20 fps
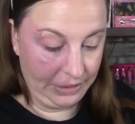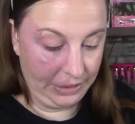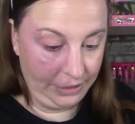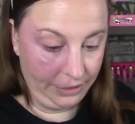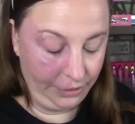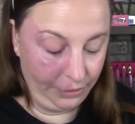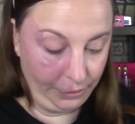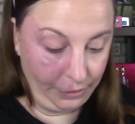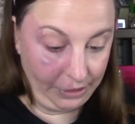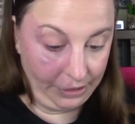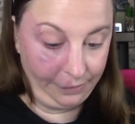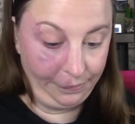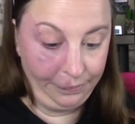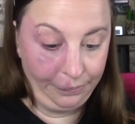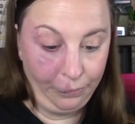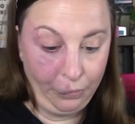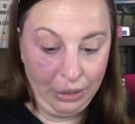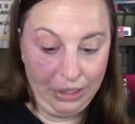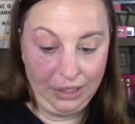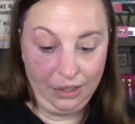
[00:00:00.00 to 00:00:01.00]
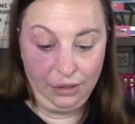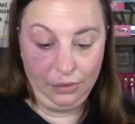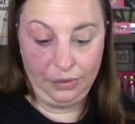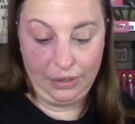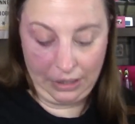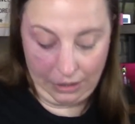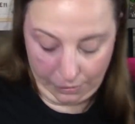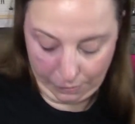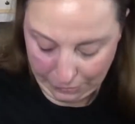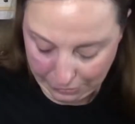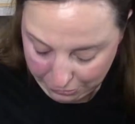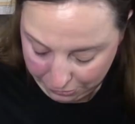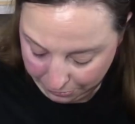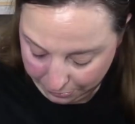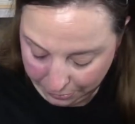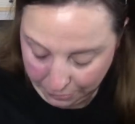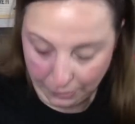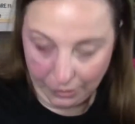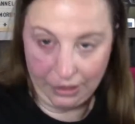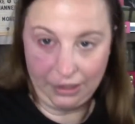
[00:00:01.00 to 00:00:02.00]
it's okay. We can use any brush
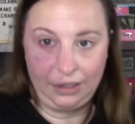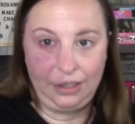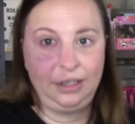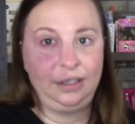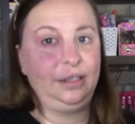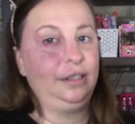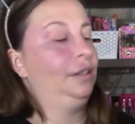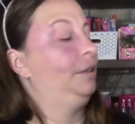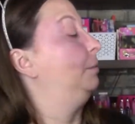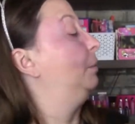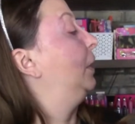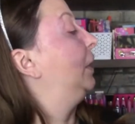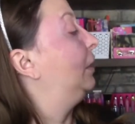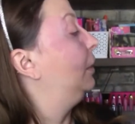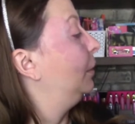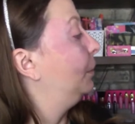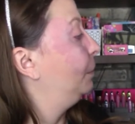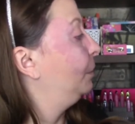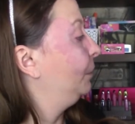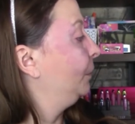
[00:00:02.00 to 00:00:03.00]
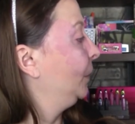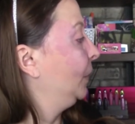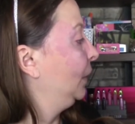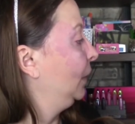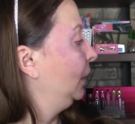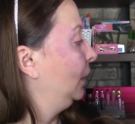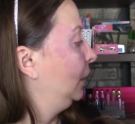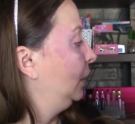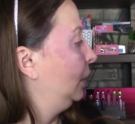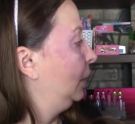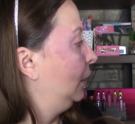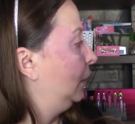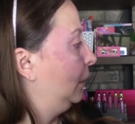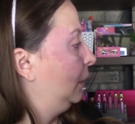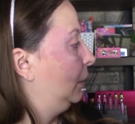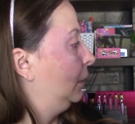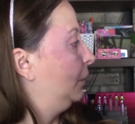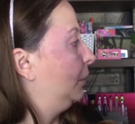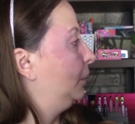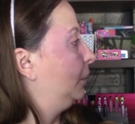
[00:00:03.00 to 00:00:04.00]
we want. This is makeup.
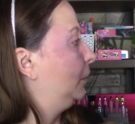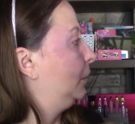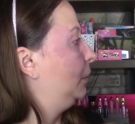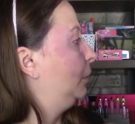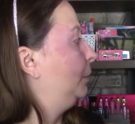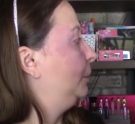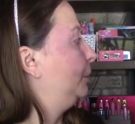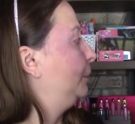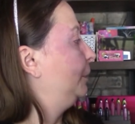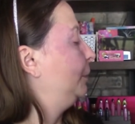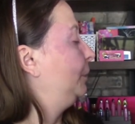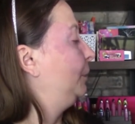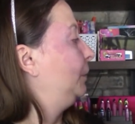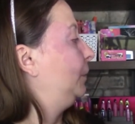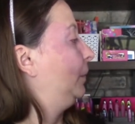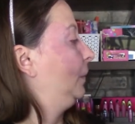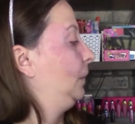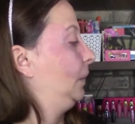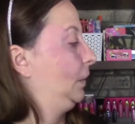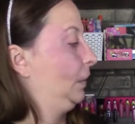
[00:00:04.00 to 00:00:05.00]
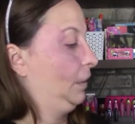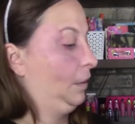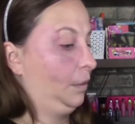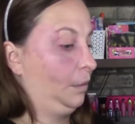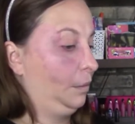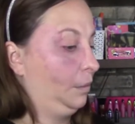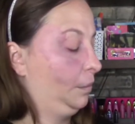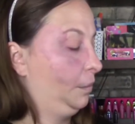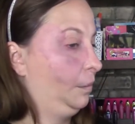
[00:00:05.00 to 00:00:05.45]
Oh, so.